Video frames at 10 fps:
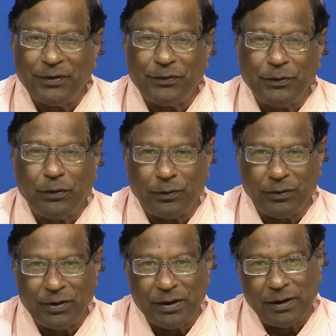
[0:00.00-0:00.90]

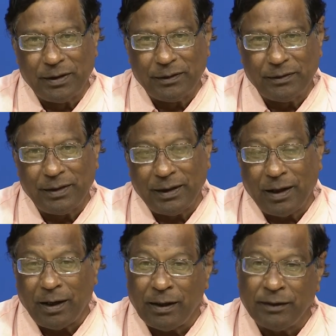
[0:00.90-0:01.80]
So, there
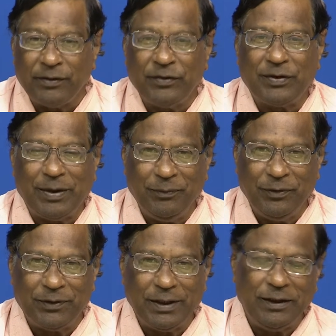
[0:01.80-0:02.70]
are
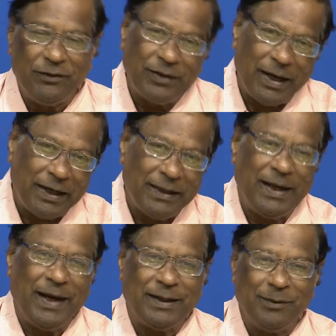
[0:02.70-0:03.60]
systems inside
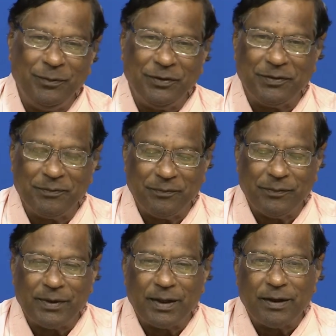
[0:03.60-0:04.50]
the atoms
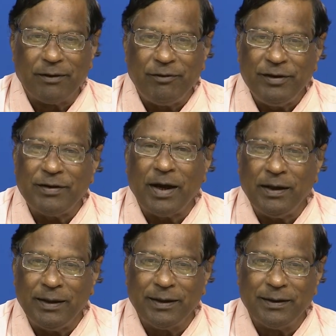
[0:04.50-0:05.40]
which
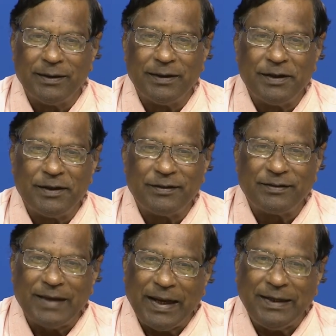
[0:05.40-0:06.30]
are
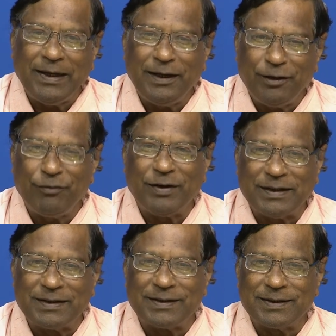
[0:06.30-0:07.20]
slightly
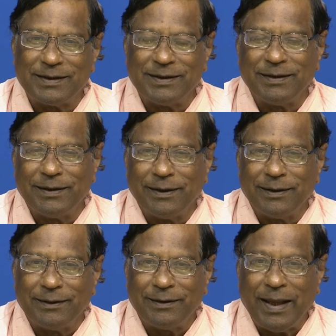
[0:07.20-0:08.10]
different
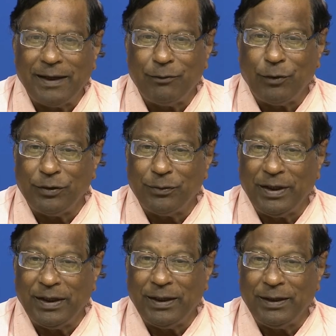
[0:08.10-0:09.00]
than what
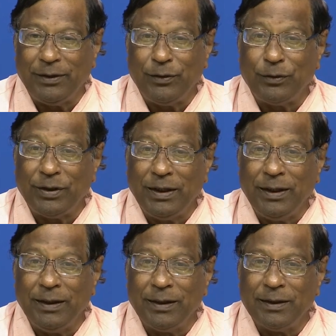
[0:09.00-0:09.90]
we know
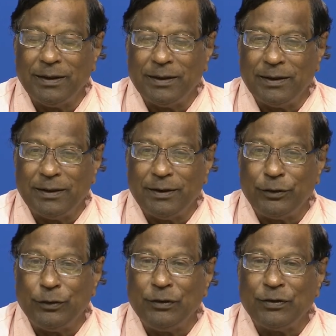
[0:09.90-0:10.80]
the
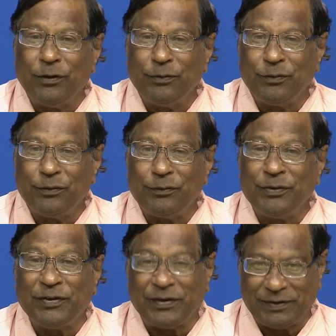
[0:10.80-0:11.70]
rules of
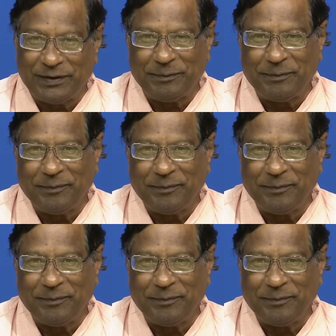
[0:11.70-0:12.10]
physics.